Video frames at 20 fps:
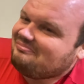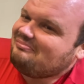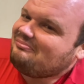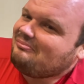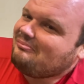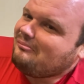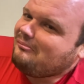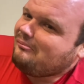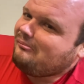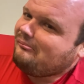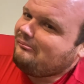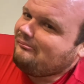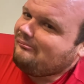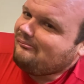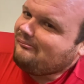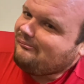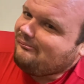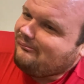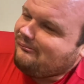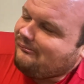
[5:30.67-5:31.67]

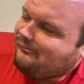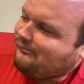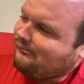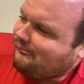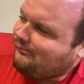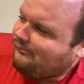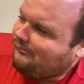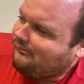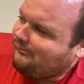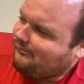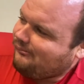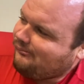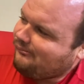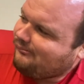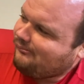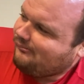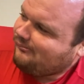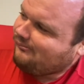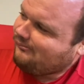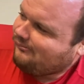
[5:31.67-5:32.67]

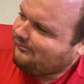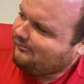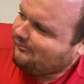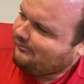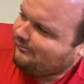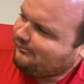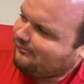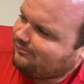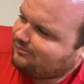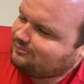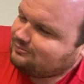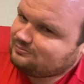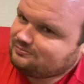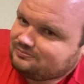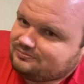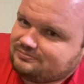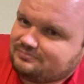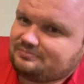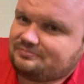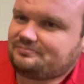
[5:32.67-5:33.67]

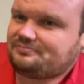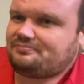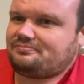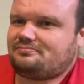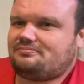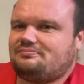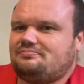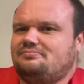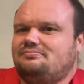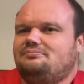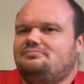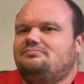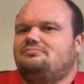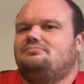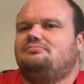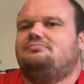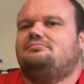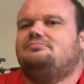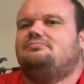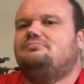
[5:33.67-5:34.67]

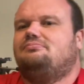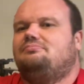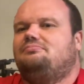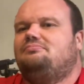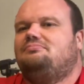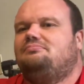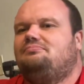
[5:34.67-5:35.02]
[no speech]